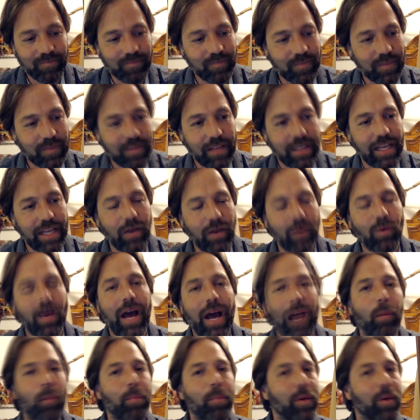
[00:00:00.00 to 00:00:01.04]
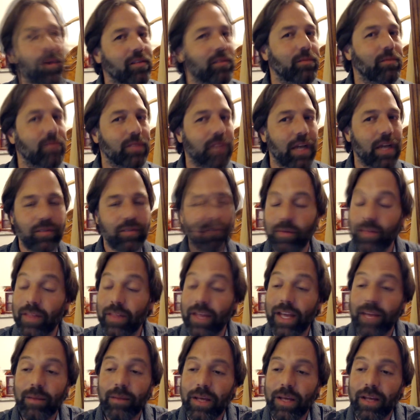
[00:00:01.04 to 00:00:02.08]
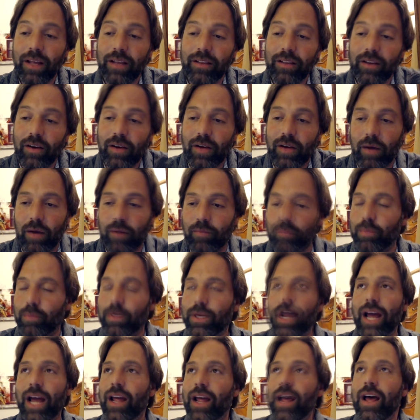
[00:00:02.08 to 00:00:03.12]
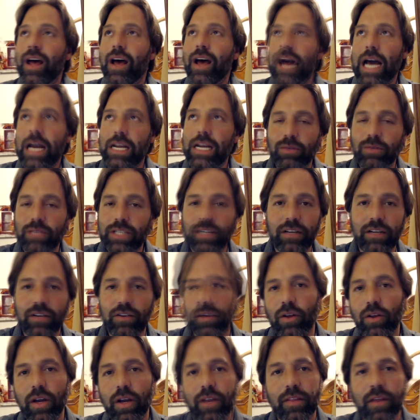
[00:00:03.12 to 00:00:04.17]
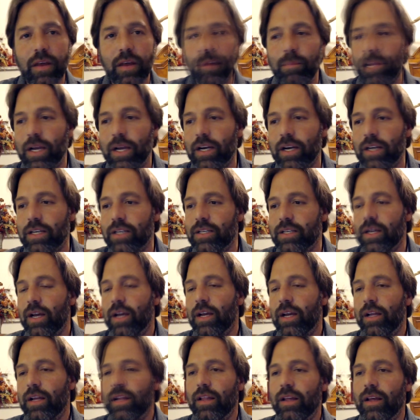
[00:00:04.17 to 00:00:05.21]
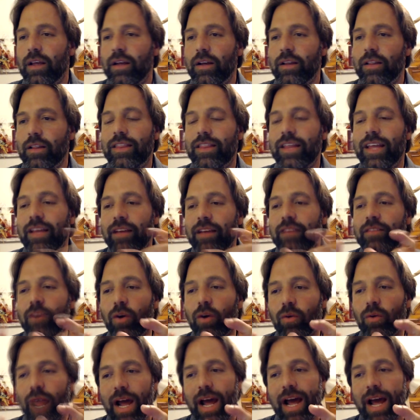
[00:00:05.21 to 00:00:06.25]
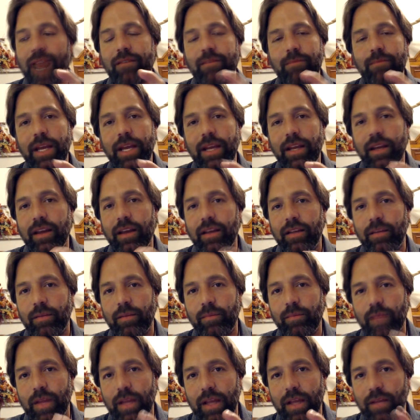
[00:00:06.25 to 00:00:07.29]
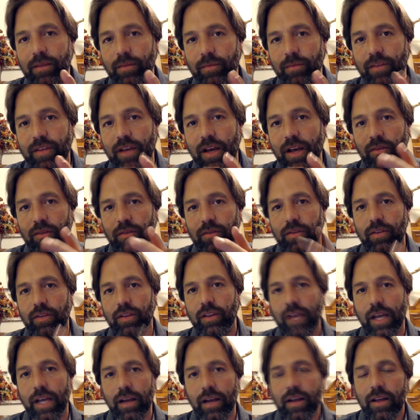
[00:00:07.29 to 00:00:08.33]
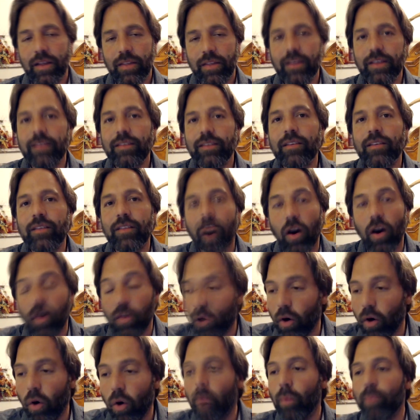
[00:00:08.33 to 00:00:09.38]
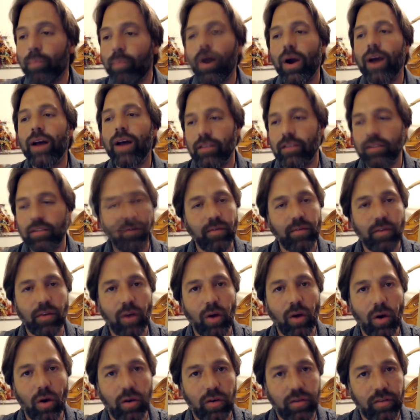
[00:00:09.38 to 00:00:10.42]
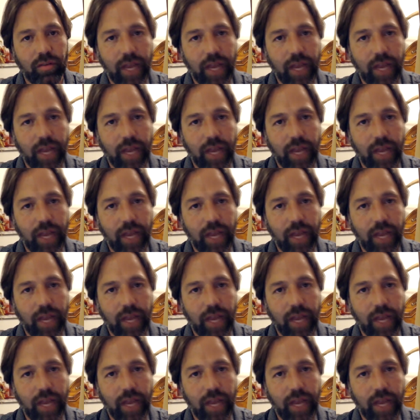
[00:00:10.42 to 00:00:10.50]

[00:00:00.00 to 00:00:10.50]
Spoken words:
they don't help us sometimes. They can be a little helpful, but I don't tend to look at them, because things don't have meaning in themselves. This is the whole process of the logos that